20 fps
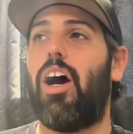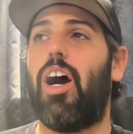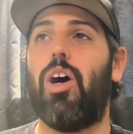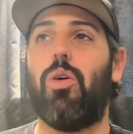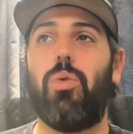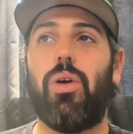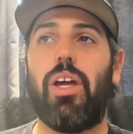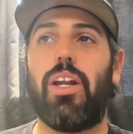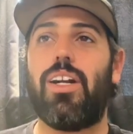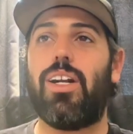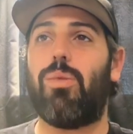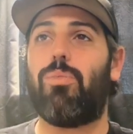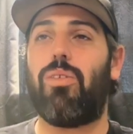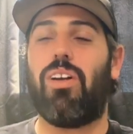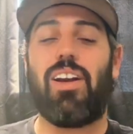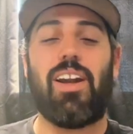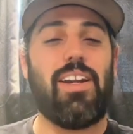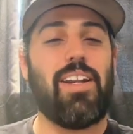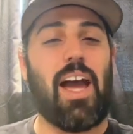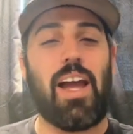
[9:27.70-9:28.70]
We ended up
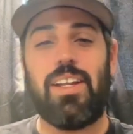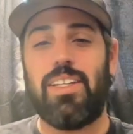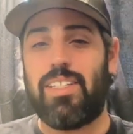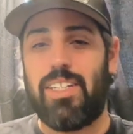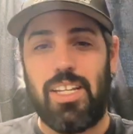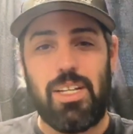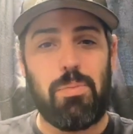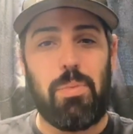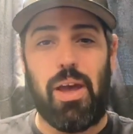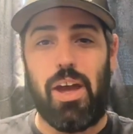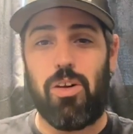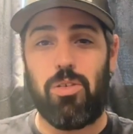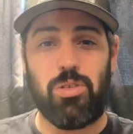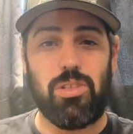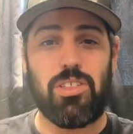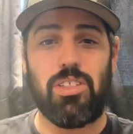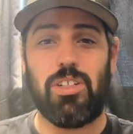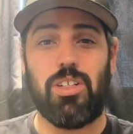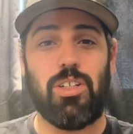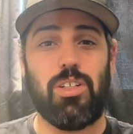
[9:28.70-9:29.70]
running 19
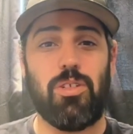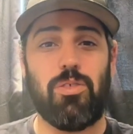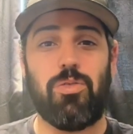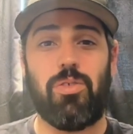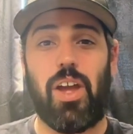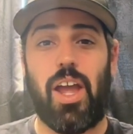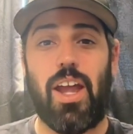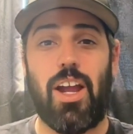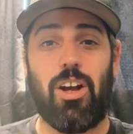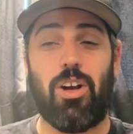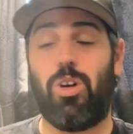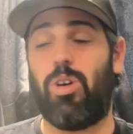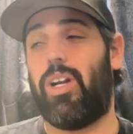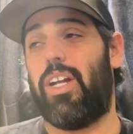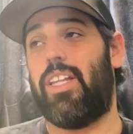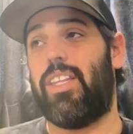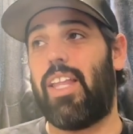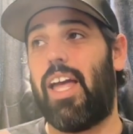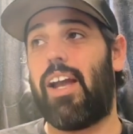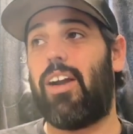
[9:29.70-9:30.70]
pounds of air
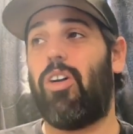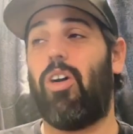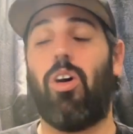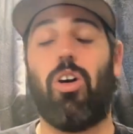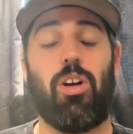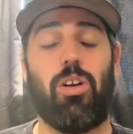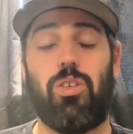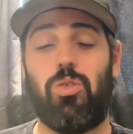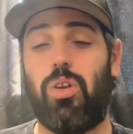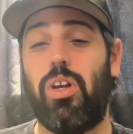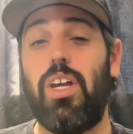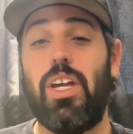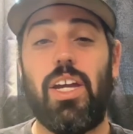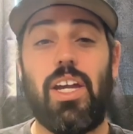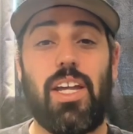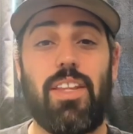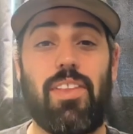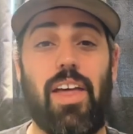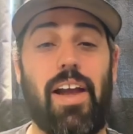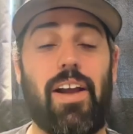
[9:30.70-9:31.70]
in that car, and
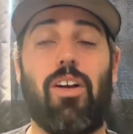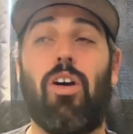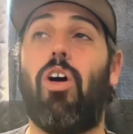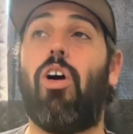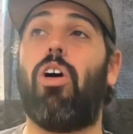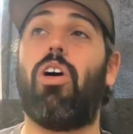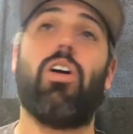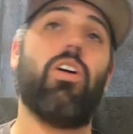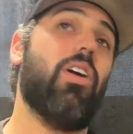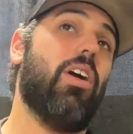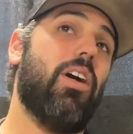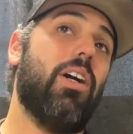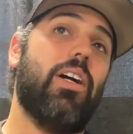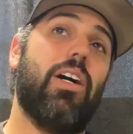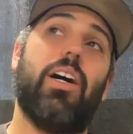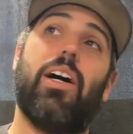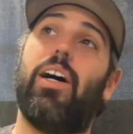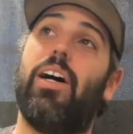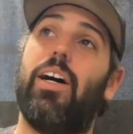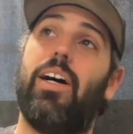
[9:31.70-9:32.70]
in that car,
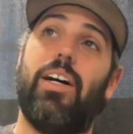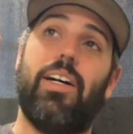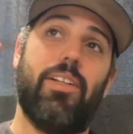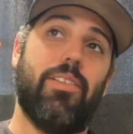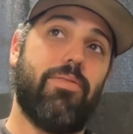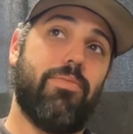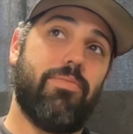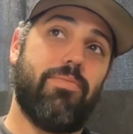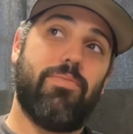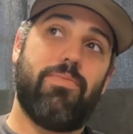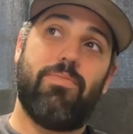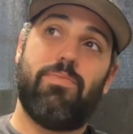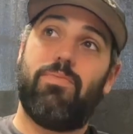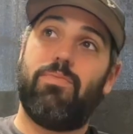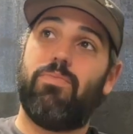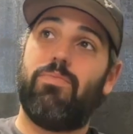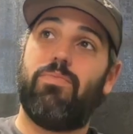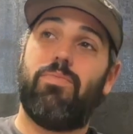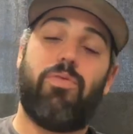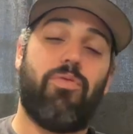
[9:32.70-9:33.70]

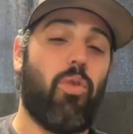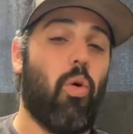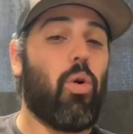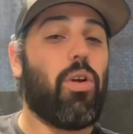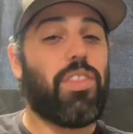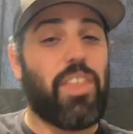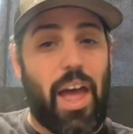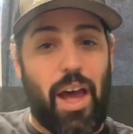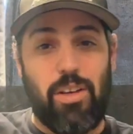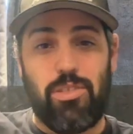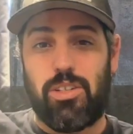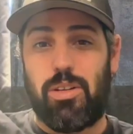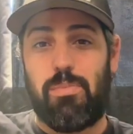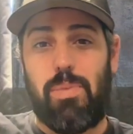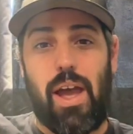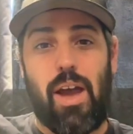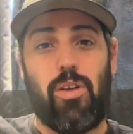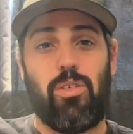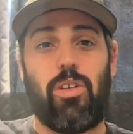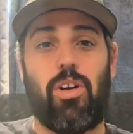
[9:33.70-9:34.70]
4,000
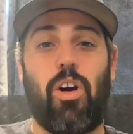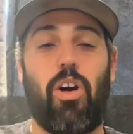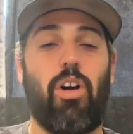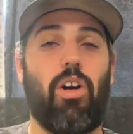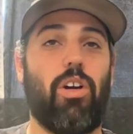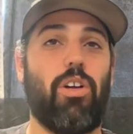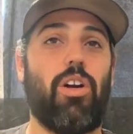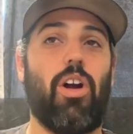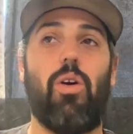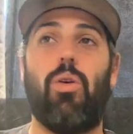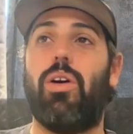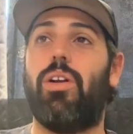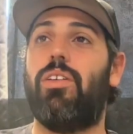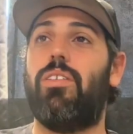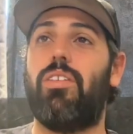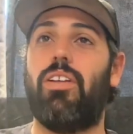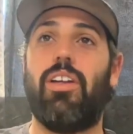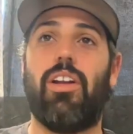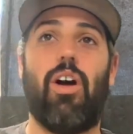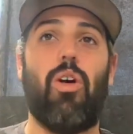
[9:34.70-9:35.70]
pound car
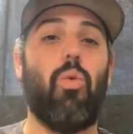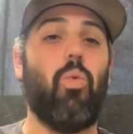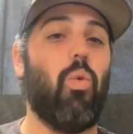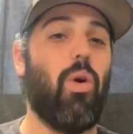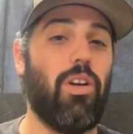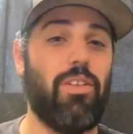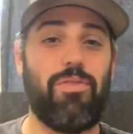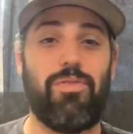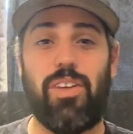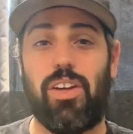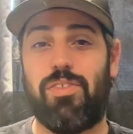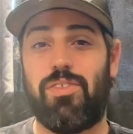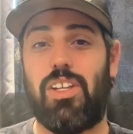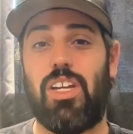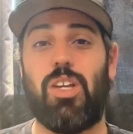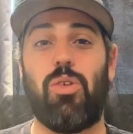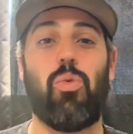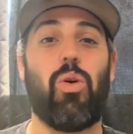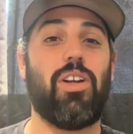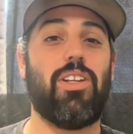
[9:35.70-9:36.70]
going
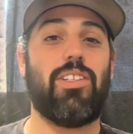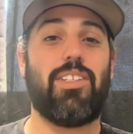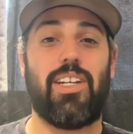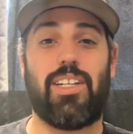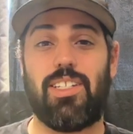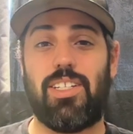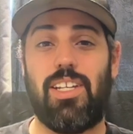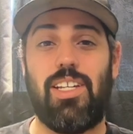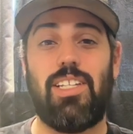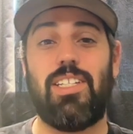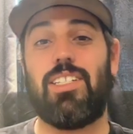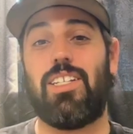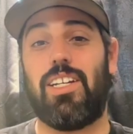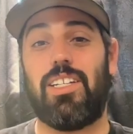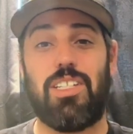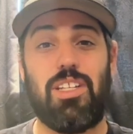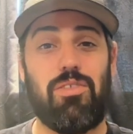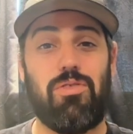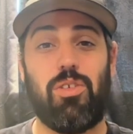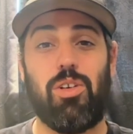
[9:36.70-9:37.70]
115, 116,
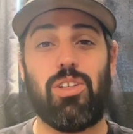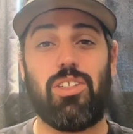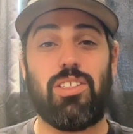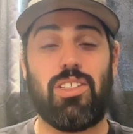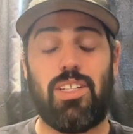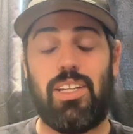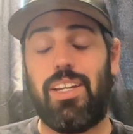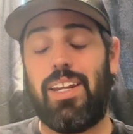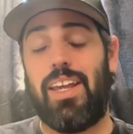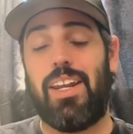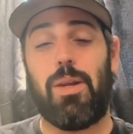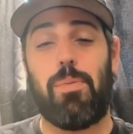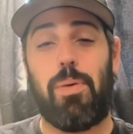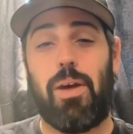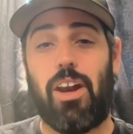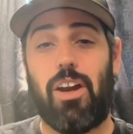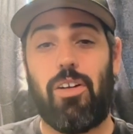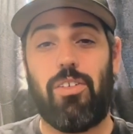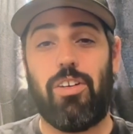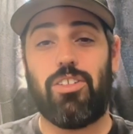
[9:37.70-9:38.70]
60 foots in
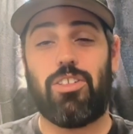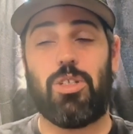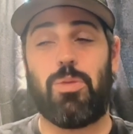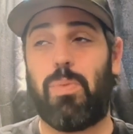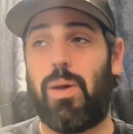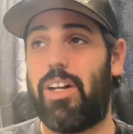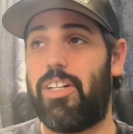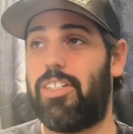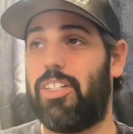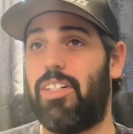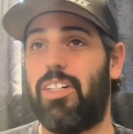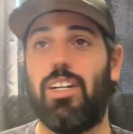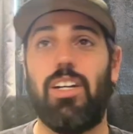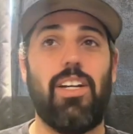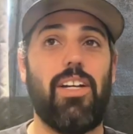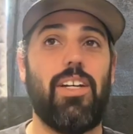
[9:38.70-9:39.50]
independent rear suspension,